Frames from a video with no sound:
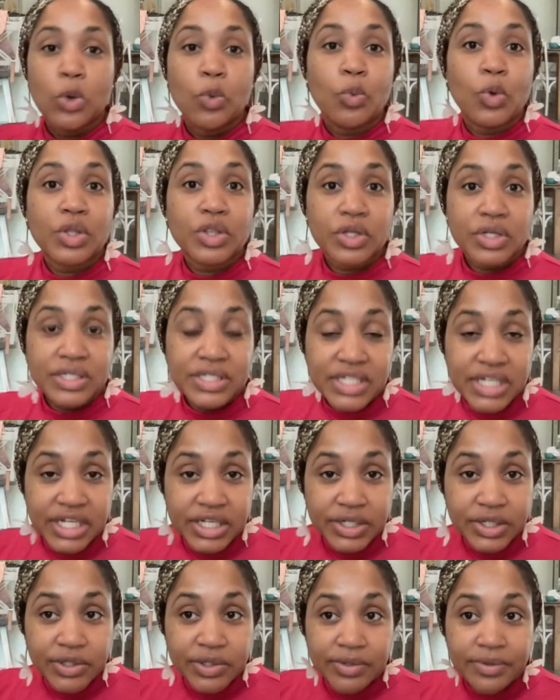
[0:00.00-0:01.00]
Well, the
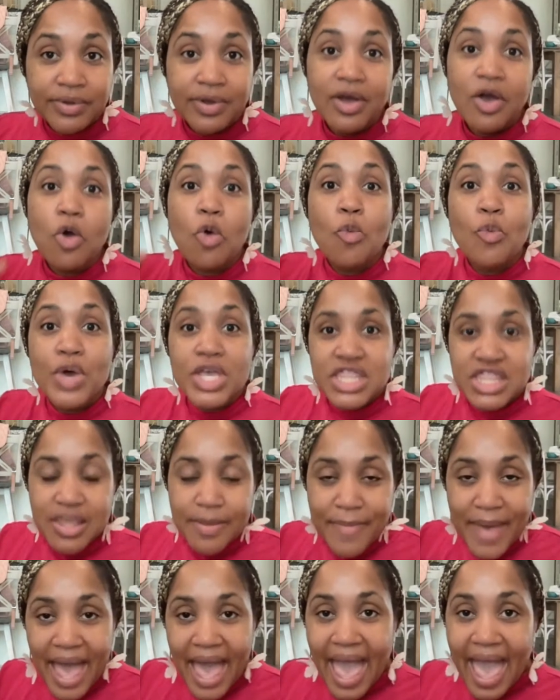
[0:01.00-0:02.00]
deal with the
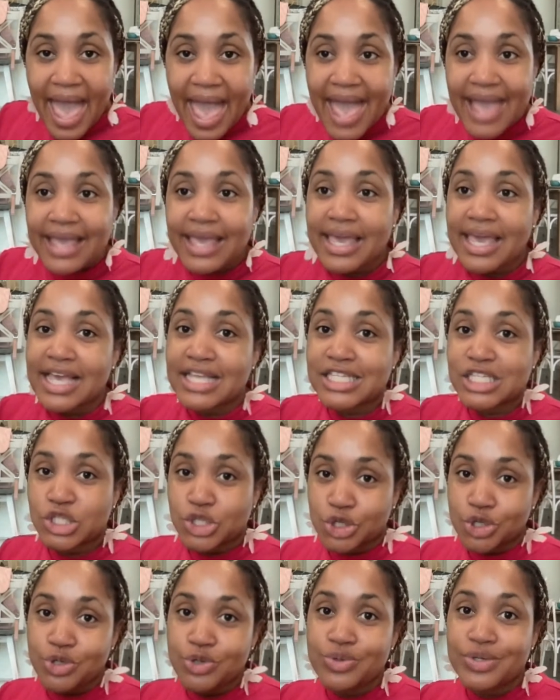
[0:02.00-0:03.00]
bag is
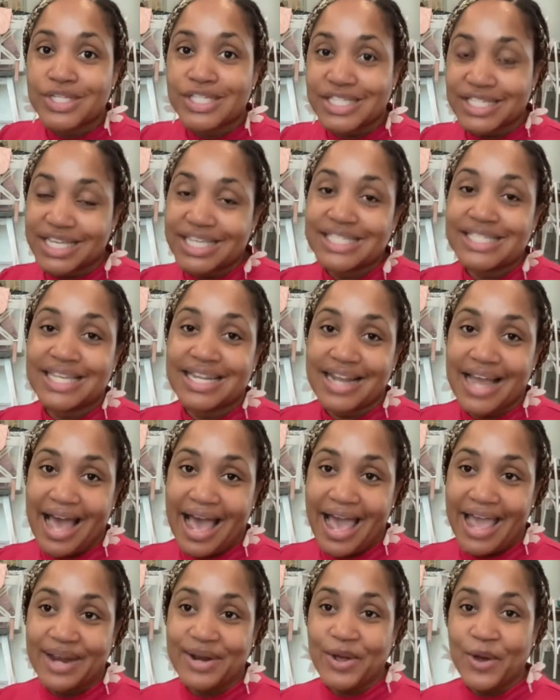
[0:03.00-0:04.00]

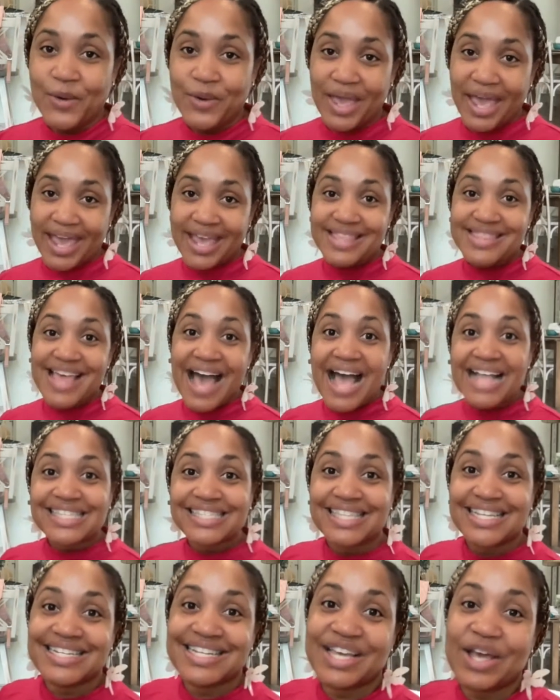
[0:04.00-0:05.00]
$269. Okay, that's
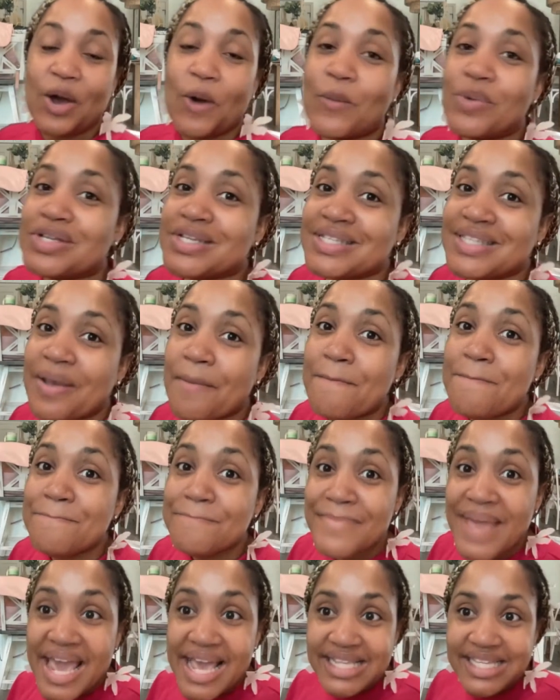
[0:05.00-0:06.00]
the deal, which is an
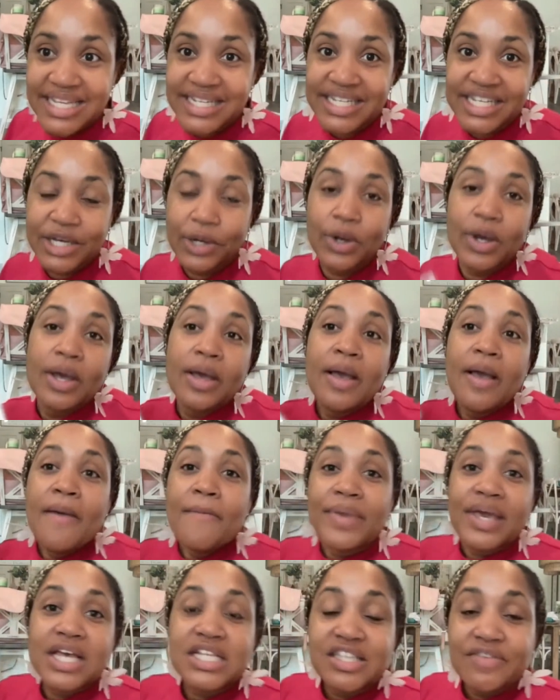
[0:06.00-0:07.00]
amazing deal.
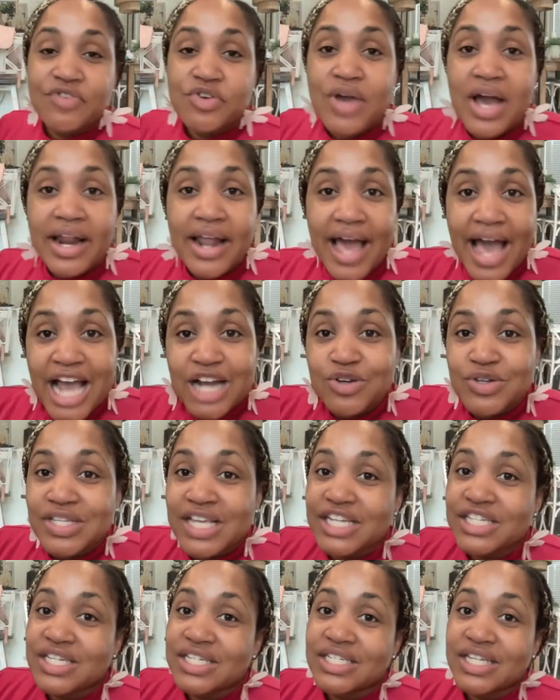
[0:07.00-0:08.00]
Because if you got a Hydra
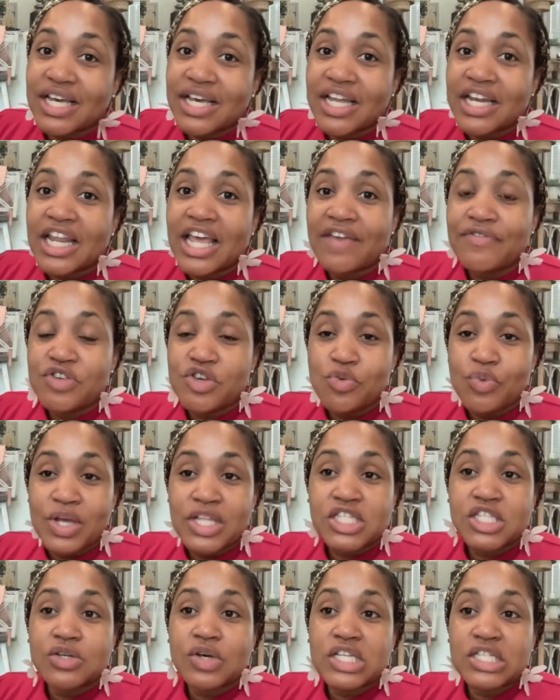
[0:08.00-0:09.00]
session done, if you
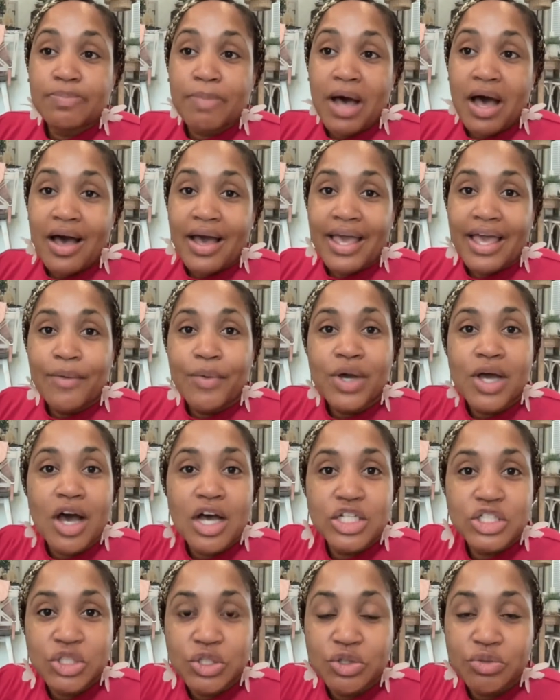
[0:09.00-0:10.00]
went to a spa, it will
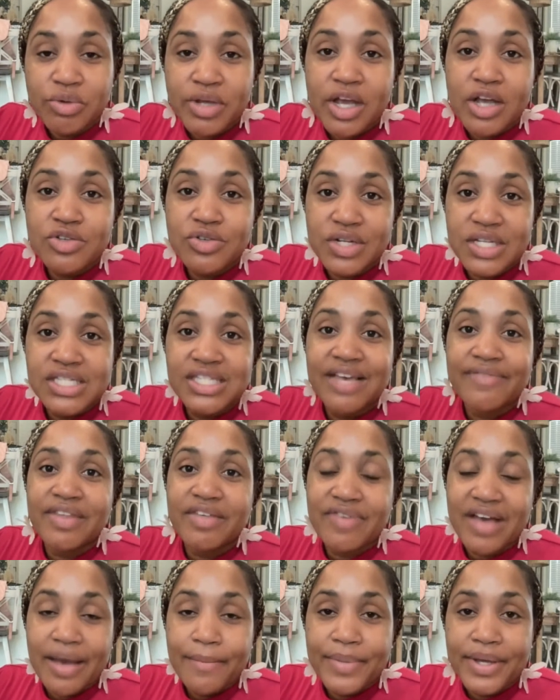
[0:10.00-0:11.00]
cost you
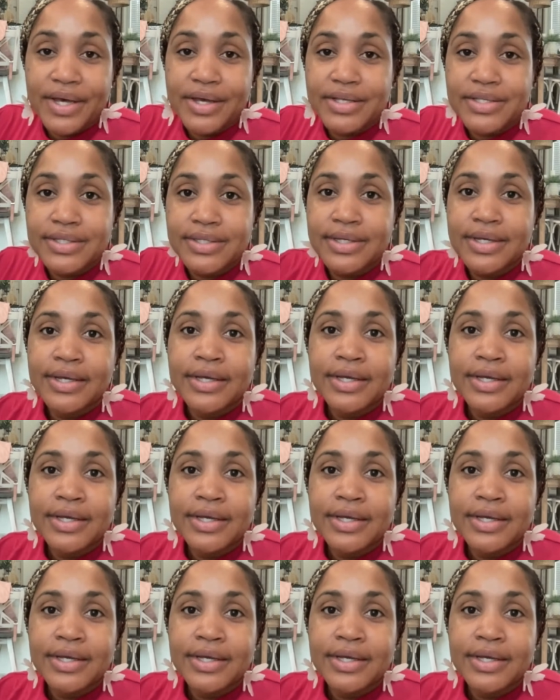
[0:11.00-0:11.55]
$375